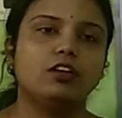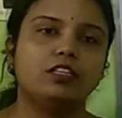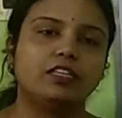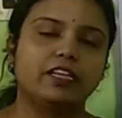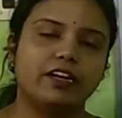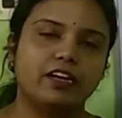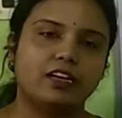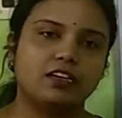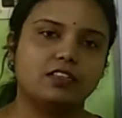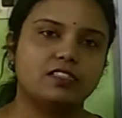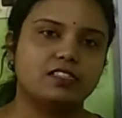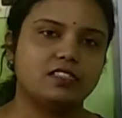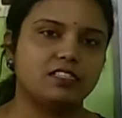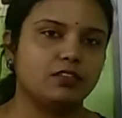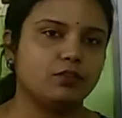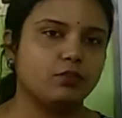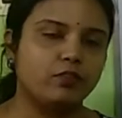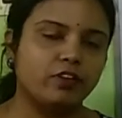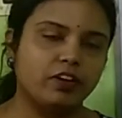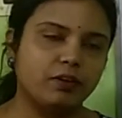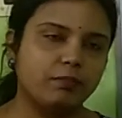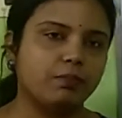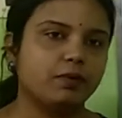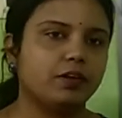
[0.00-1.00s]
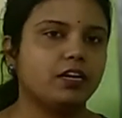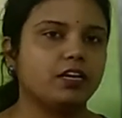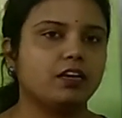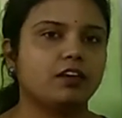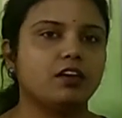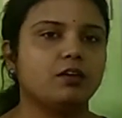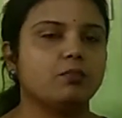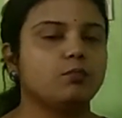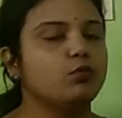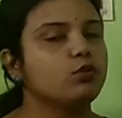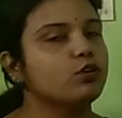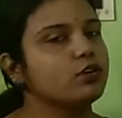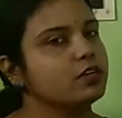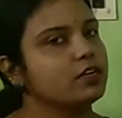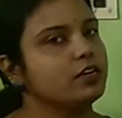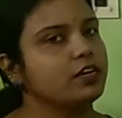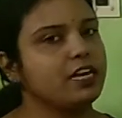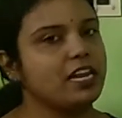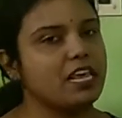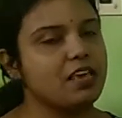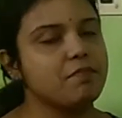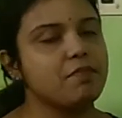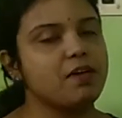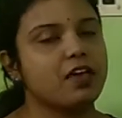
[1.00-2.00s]
there is one particular book
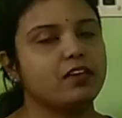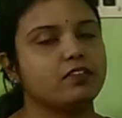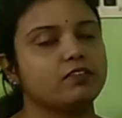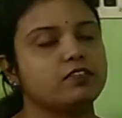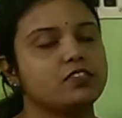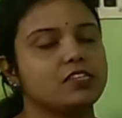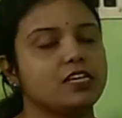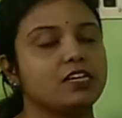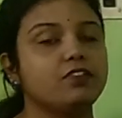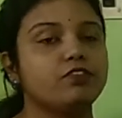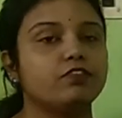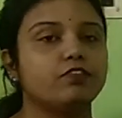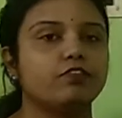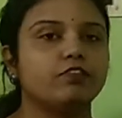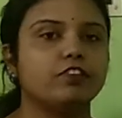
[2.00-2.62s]
name I have said